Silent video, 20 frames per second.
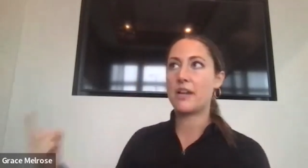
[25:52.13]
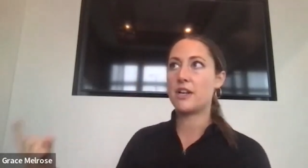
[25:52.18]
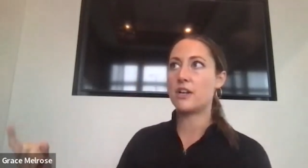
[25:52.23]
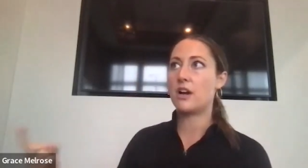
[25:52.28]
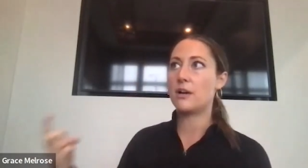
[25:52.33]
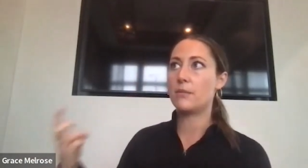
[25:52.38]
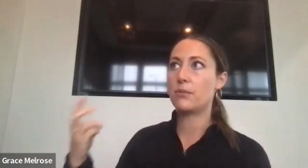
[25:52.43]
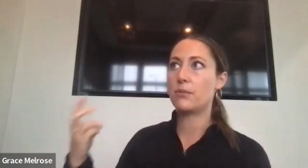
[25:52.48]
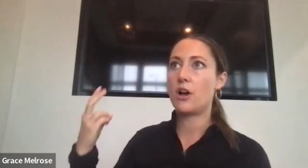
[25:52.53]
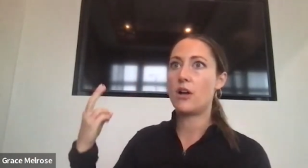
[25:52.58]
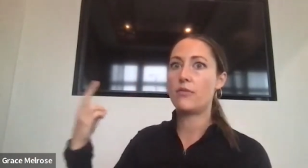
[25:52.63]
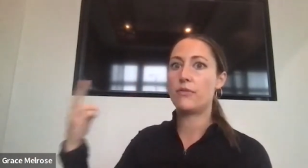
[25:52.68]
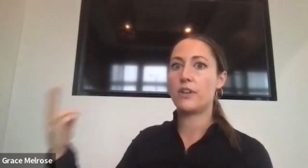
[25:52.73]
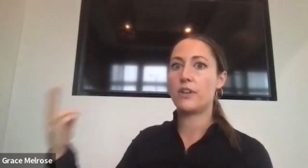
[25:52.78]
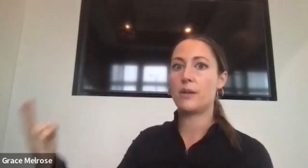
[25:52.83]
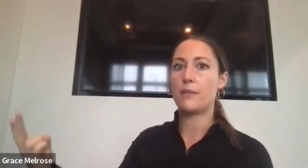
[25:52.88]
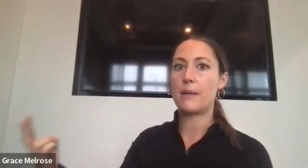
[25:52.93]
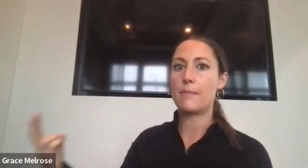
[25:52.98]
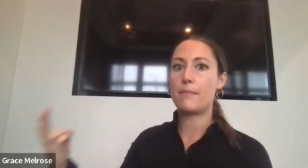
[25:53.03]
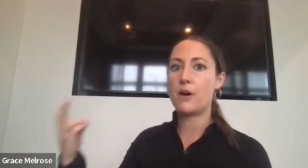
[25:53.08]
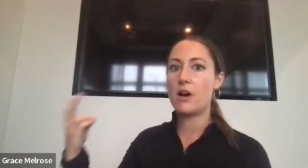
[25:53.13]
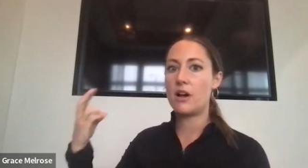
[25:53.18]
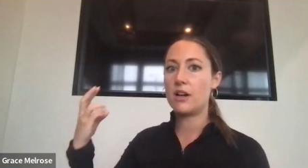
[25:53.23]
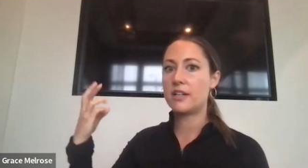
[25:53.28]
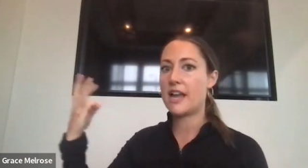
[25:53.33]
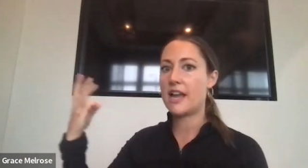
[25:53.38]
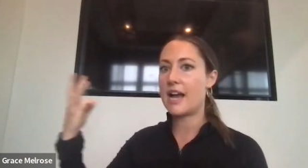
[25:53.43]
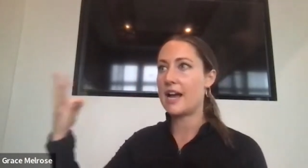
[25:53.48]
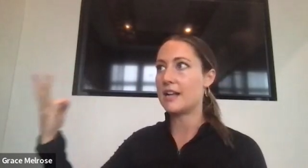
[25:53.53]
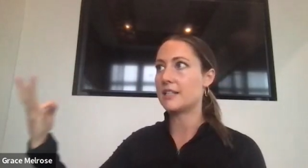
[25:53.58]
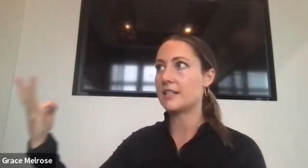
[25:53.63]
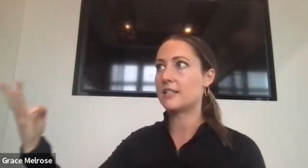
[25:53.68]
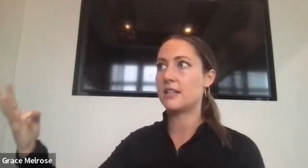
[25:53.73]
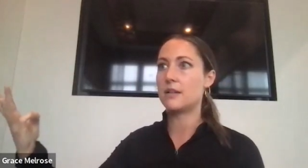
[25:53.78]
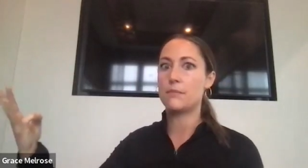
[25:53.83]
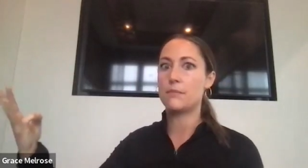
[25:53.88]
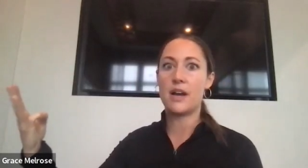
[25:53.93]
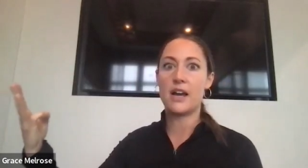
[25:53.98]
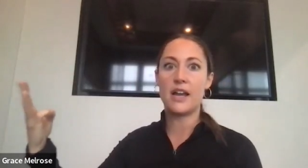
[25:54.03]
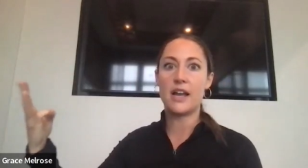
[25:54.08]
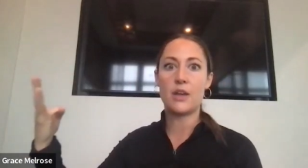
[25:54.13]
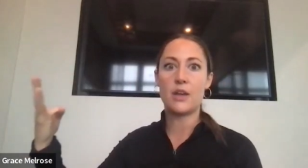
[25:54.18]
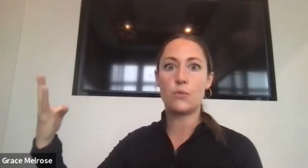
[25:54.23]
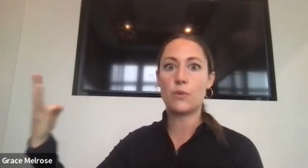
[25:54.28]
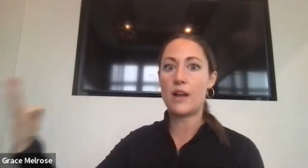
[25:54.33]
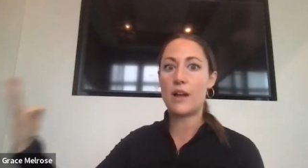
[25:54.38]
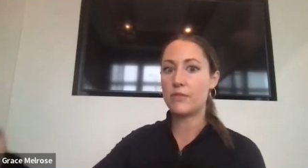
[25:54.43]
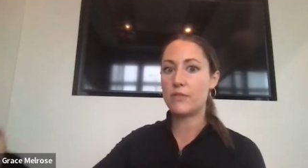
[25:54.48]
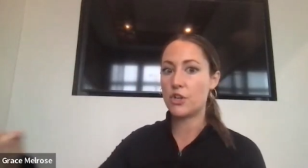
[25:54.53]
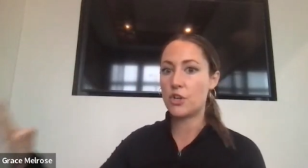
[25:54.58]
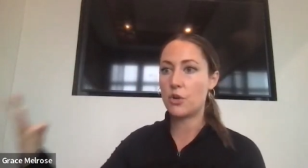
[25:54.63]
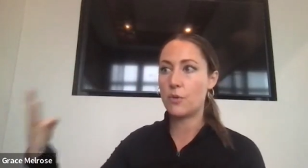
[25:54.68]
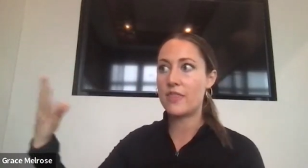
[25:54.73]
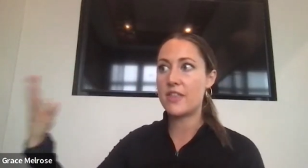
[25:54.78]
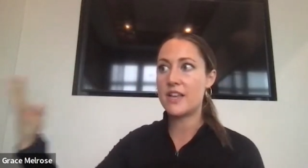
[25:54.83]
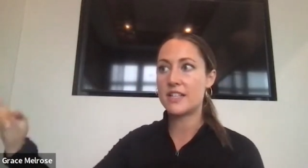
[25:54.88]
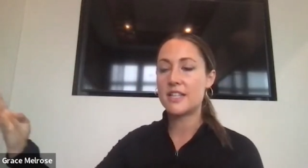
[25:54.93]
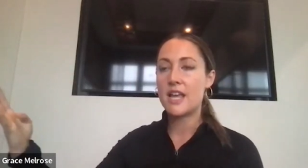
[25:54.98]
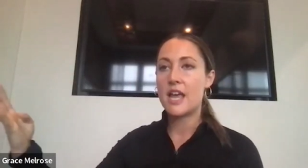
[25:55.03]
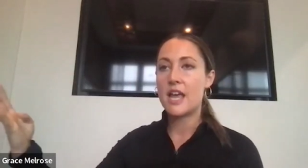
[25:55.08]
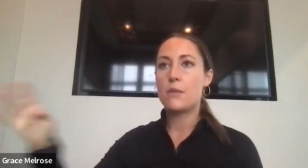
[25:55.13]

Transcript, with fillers: nonprofit and my podcast and my revenue and this